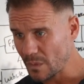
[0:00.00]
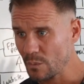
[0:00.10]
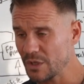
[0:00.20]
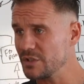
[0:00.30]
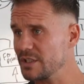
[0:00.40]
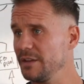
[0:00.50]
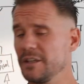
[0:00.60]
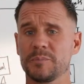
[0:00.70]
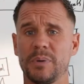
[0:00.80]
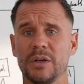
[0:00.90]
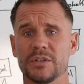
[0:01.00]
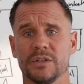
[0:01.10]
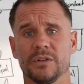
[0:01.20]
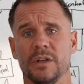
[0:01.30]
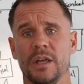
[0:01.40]
when you see this
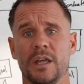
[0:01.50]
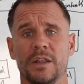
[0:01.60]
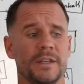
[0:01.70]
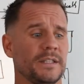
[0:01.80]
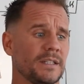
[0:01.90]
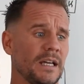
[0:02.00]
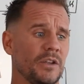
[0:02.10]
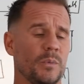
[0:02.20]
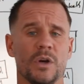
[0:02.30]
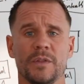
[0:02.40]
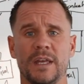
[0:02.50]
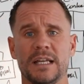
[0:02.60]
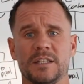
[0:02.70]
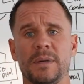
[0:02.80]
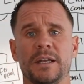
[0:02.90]
person, this is how you work the
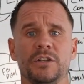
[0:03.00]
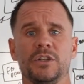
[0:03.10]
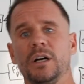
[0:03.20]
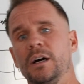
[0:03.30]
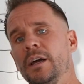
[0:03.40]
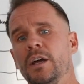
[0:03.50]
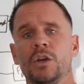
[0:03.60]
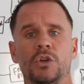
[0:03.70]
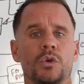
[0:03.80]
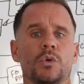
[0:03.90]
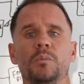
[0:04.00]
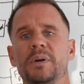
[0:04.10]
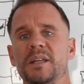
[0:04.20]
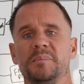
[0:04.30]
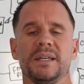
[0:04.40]
ads manager, Google
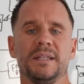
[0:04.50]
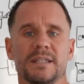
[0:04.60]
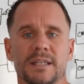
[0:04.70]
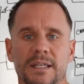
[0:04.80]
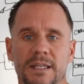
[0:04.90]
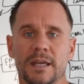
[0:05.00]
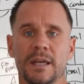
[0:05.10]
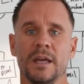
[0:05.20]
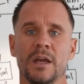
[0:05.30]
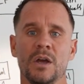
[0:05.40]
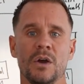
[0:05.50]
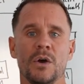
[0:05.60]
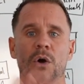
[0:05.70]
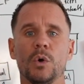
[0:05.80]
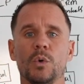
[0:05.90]
PPC,
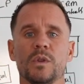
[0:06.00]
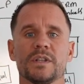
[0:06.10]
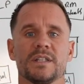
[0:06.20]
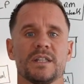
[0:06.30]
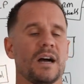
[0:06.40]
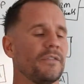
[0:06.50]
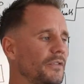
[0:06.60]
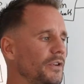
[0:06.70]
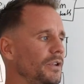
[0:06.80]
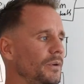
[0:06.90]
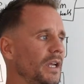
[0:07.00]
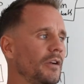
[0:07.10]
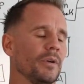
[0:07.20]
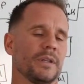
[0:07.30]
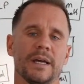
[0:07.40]
all the stuff that you hear
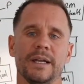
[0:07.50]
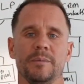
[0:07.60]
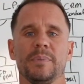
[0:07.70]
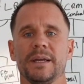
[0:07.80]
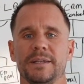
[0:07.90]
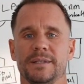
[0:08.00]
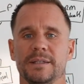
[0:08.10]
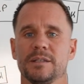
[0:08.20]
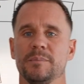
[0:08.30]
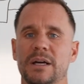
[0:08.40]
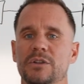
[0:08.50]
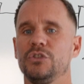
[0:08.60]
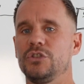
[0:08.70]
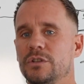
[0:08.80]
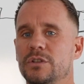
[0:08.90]
on a daily basis about you
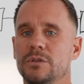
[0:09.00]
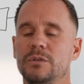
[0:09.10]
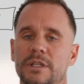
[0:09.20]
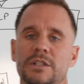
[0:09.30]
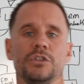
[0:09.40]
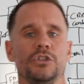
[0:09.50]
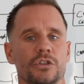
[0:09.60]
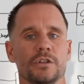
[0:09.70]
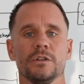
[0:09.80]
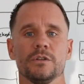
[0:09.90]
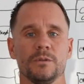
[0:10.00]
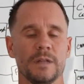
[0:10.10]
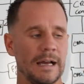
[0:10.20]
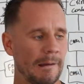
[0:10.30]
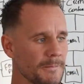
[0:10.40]
should do this, you shouldn't do
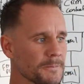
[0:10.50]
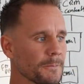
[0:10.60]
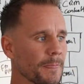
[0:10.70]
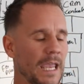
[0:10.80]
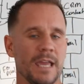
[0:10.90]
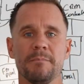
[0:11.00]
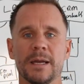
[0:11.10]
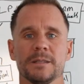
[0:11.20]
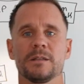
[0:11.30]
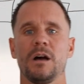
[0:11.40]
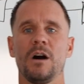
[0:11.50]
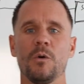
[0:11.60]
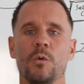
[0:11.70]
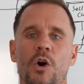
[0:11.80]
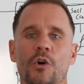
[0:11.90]
that. It makes the
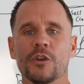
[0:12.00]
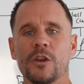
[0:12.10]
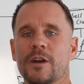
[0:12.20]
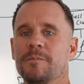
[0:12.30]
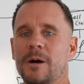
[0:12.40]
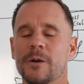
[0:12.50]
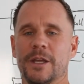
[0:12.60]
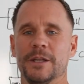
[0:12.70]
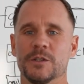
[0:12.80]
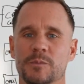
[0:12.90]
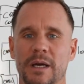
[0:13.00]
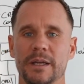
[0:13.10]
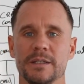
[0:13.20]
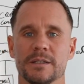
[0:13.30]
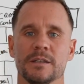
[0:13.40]
whole online marketing
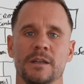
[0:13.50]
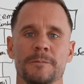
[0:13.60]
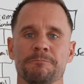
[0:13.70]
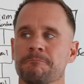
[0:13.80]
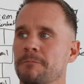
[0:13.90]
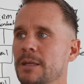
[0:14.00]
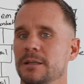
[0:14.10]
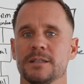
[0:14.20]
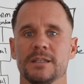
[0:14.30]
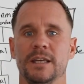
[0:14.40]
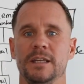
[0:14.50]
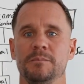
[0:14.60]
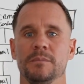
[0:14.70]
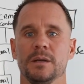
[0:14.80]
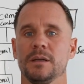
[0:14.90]
space
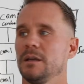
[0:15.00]
seem